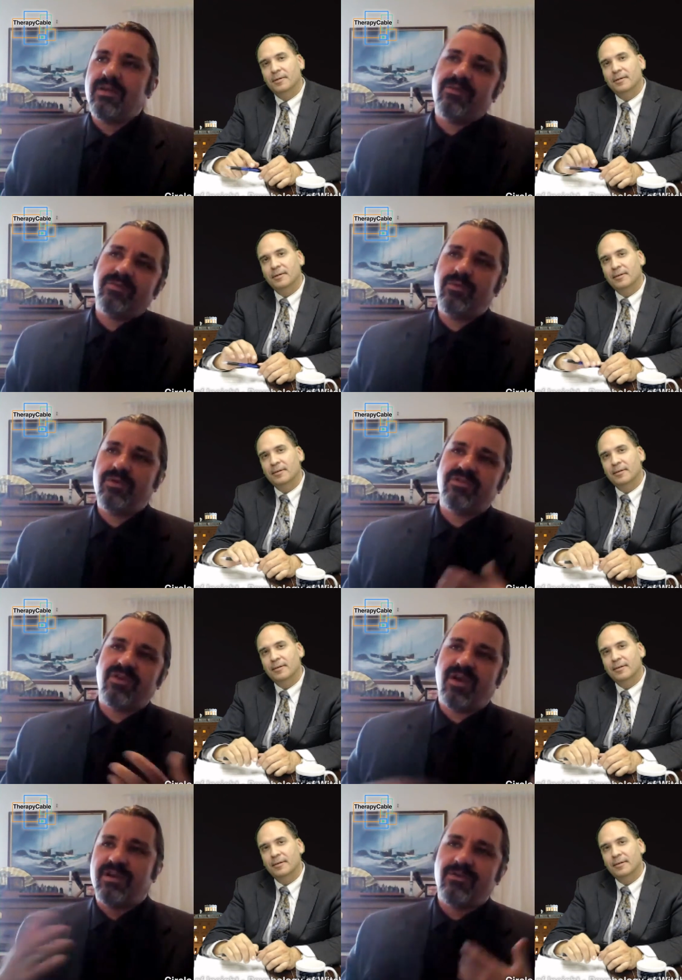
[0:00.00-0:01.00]
Speaker 1: if you put
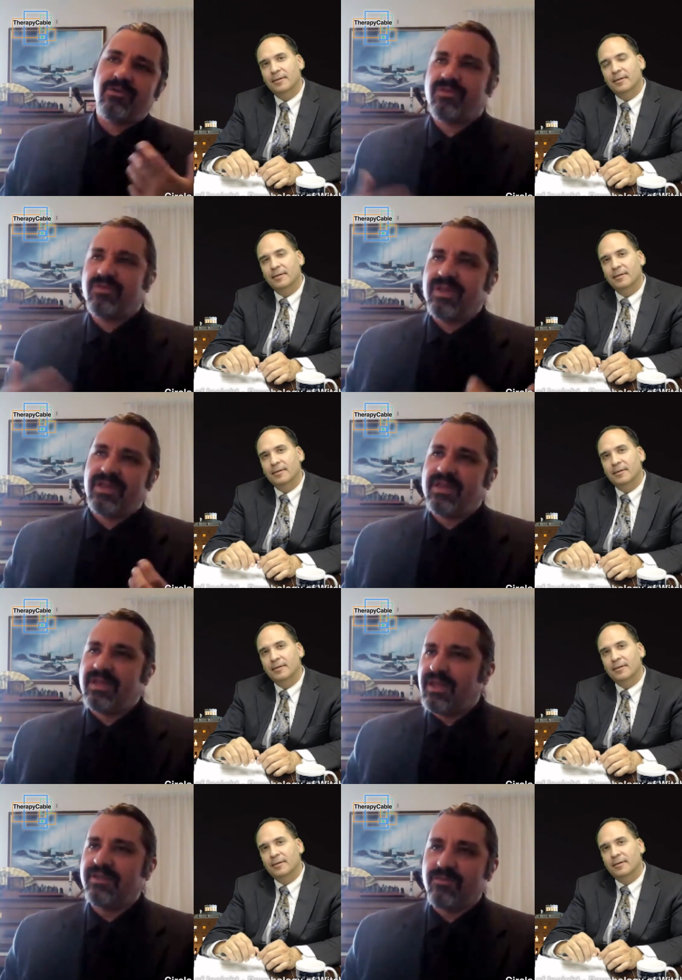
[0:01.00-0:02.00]
aside, of course, the
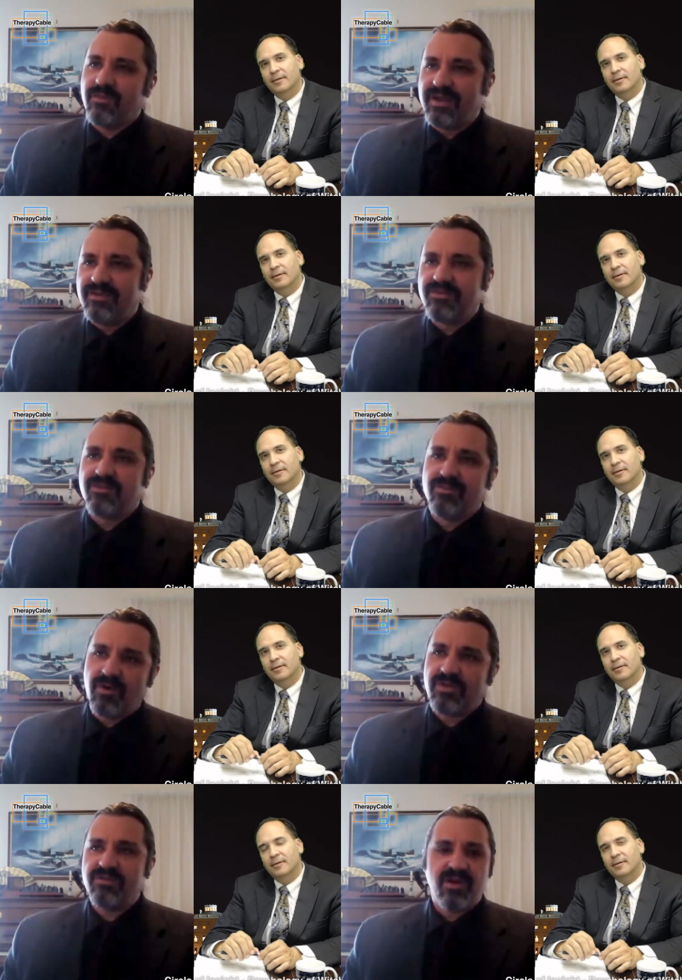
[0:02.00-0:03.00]
easy way it is to
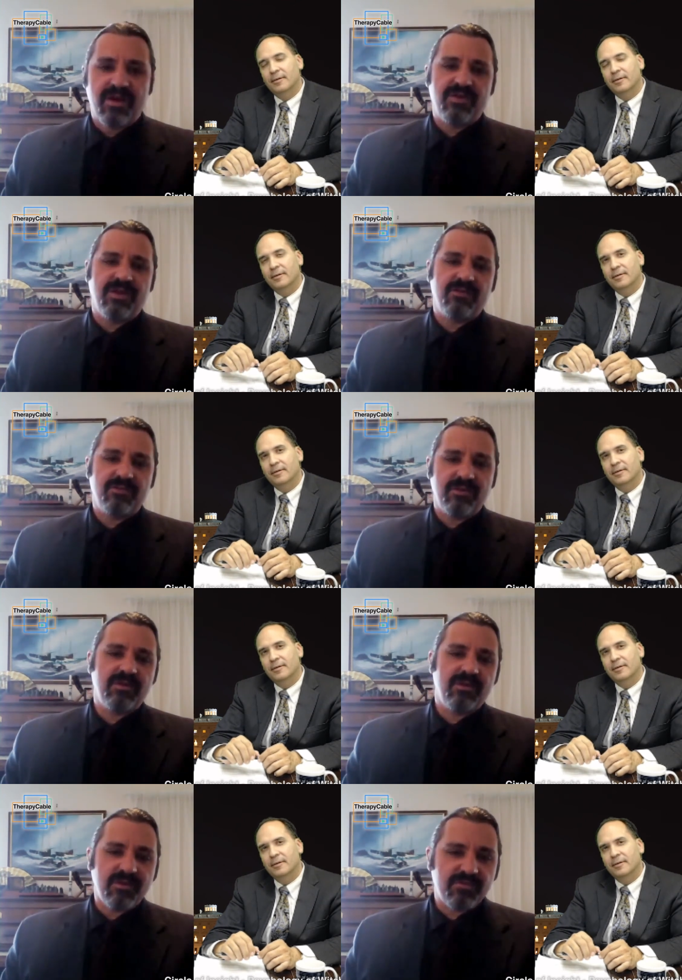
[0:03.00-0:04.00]
mock these kind of things,
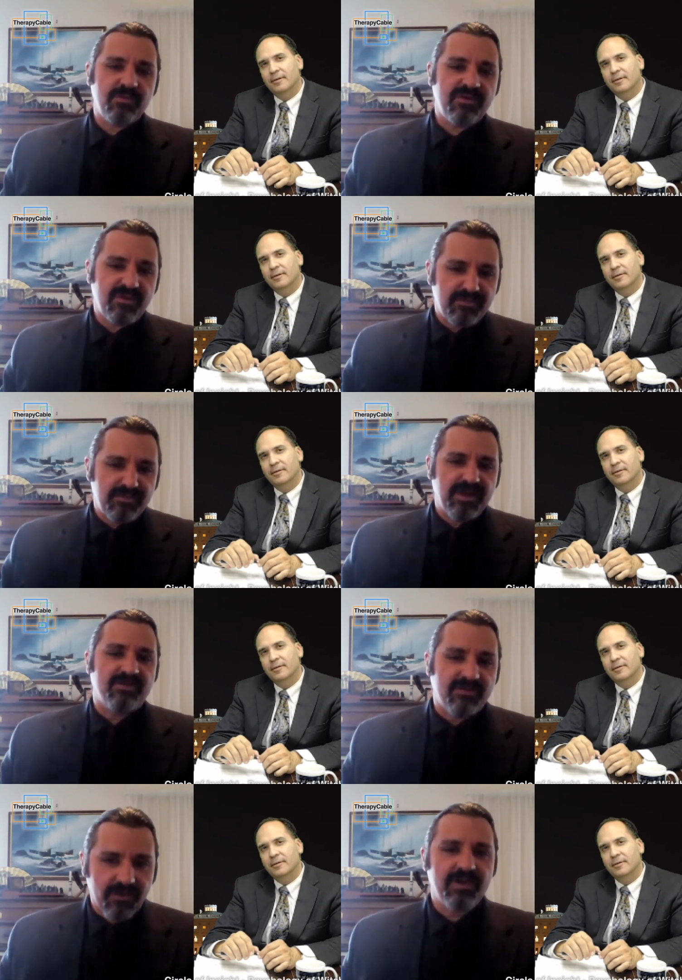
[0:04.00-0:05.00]
you're, you're expressing
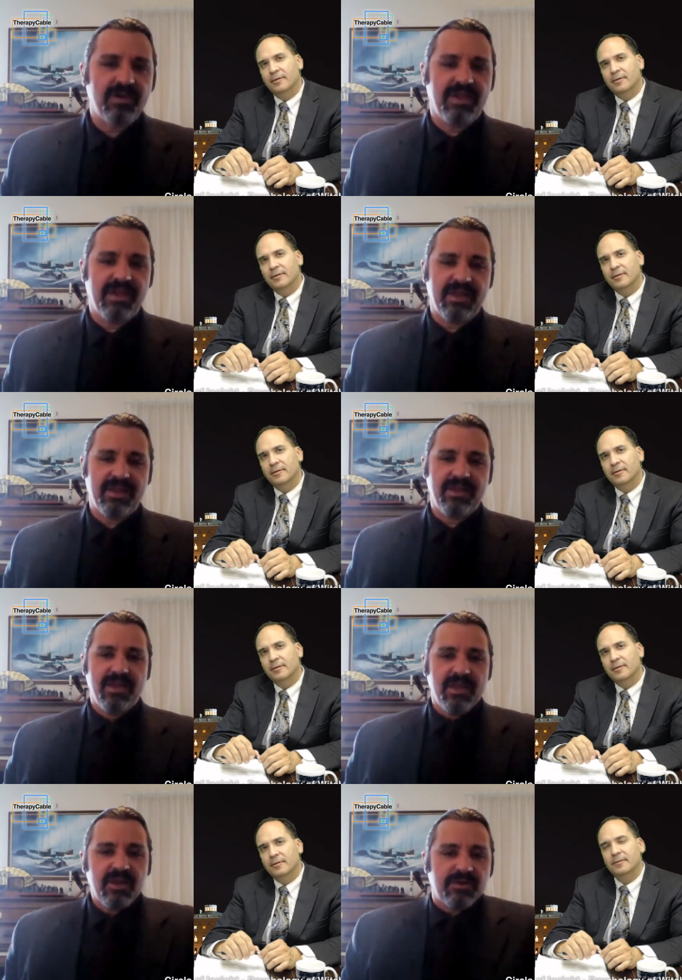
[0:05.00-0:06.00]
metaphorically,
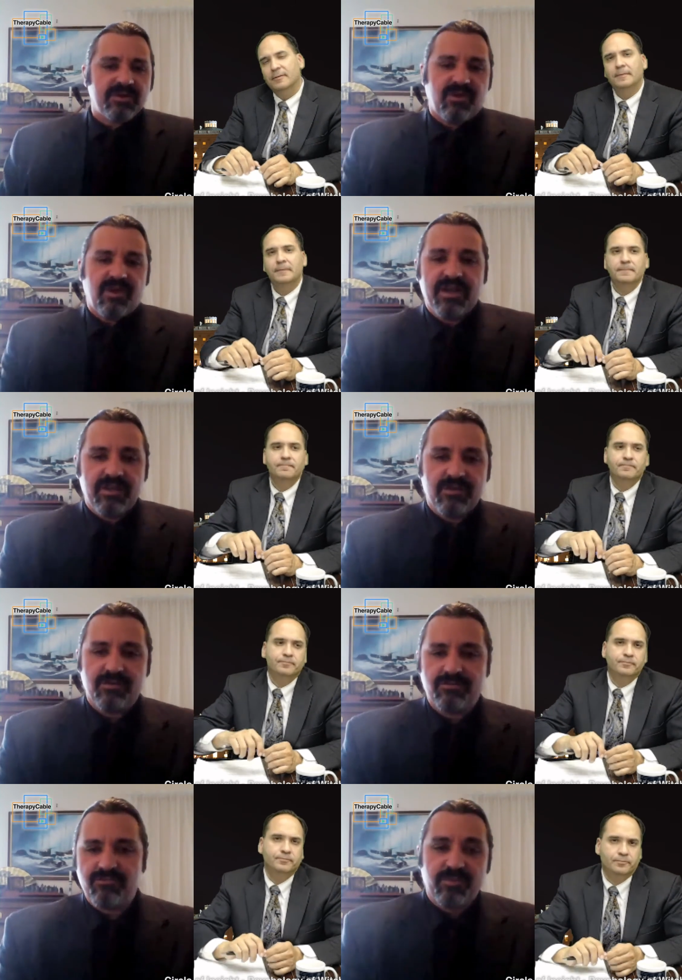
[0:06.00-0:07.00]
you know, a desire
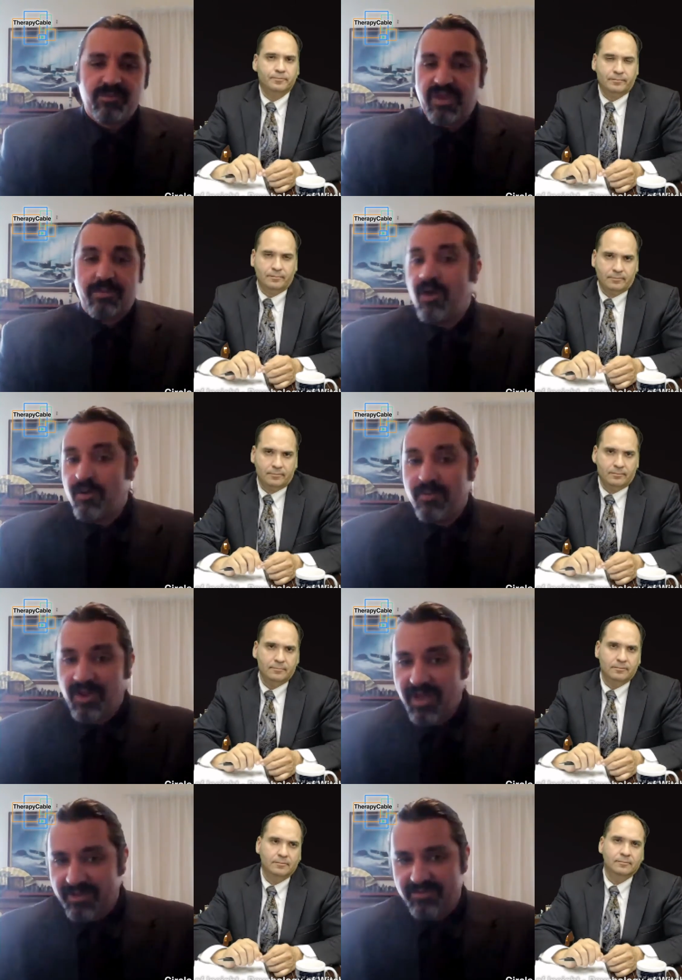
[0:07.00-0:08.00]
your troops come home
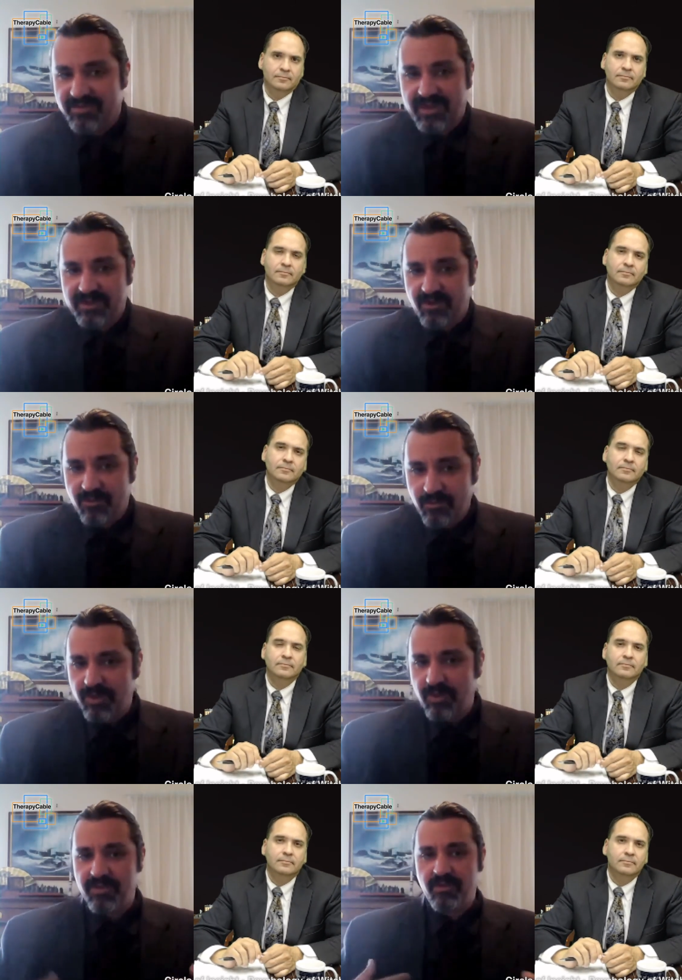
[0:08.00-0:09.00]
alive, that they go
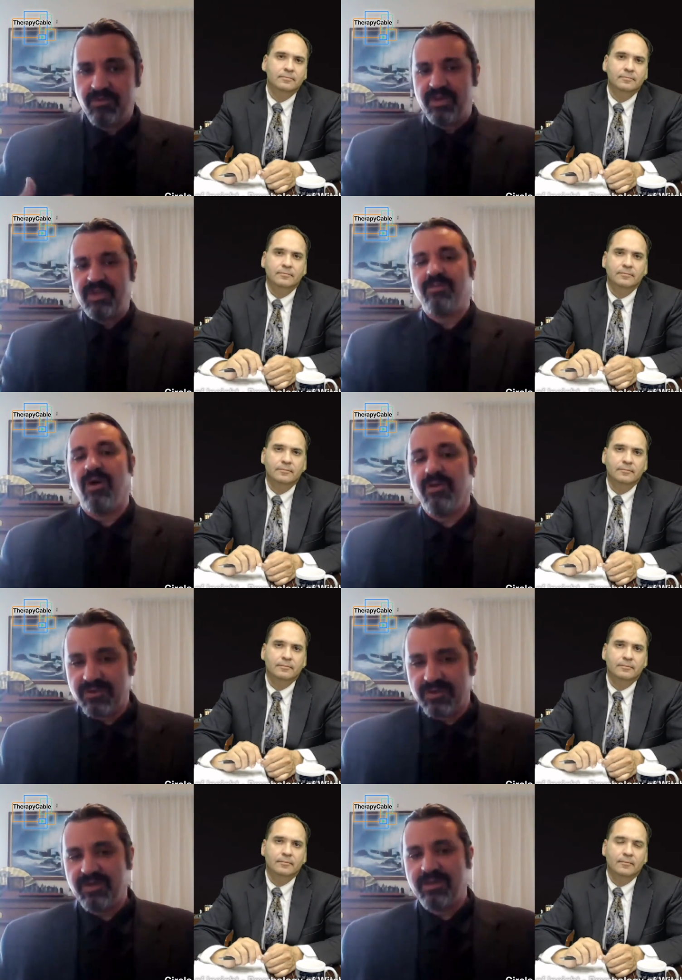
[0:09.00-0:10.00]
well, that you're thinking
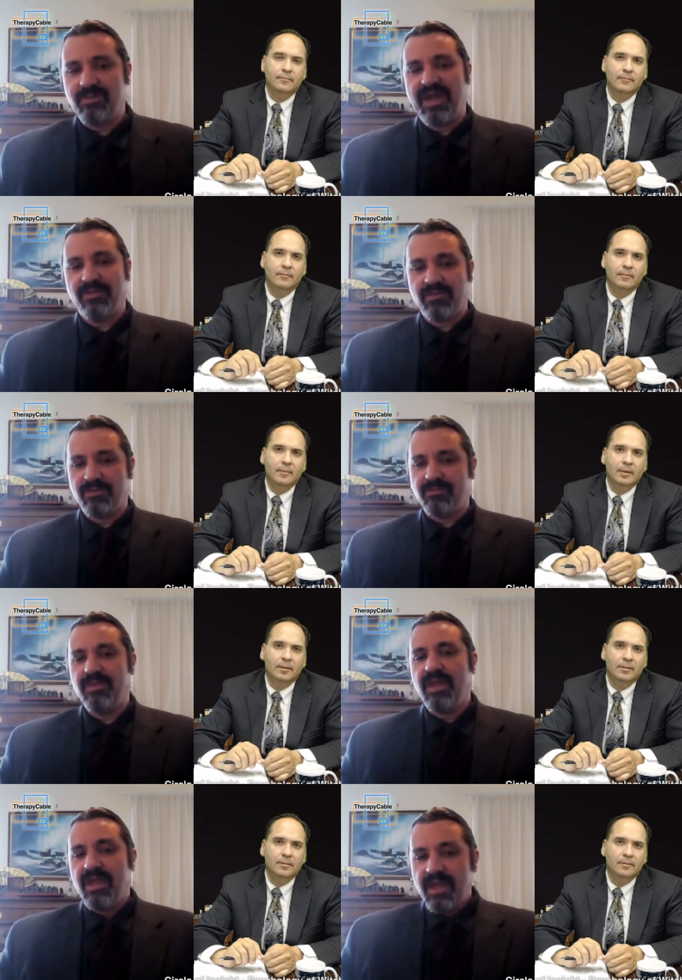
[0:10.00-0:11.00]
positively about
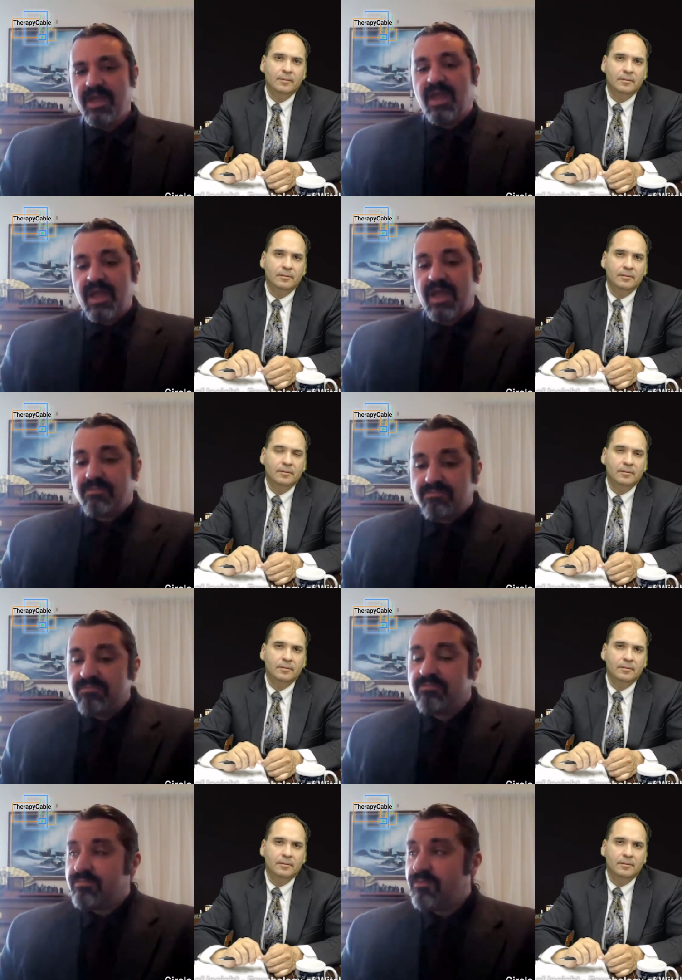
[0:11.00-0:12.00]
them.
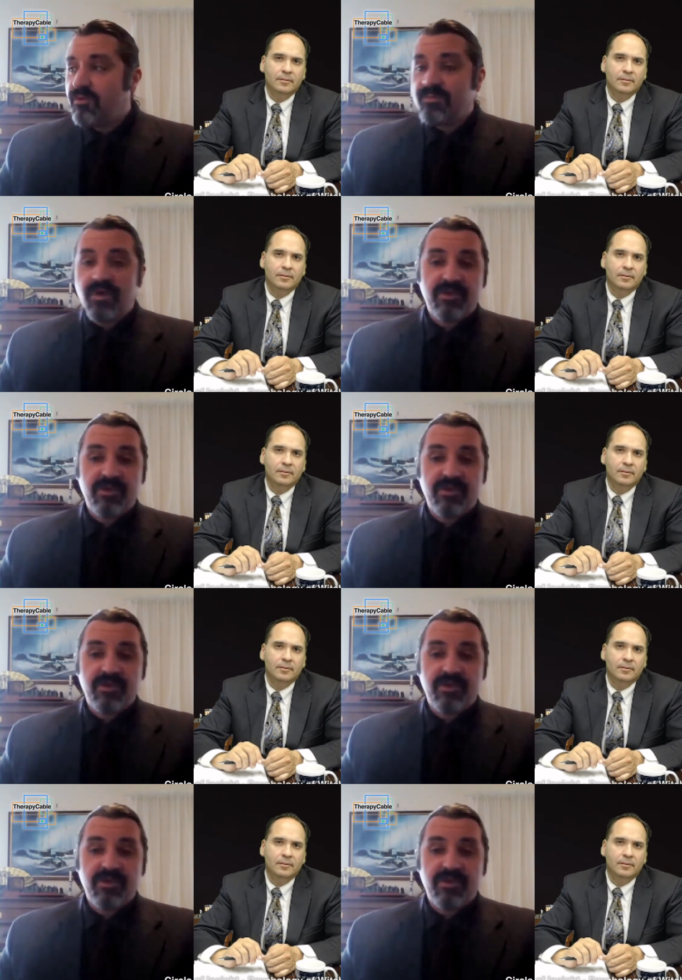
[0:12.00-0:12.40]
And look,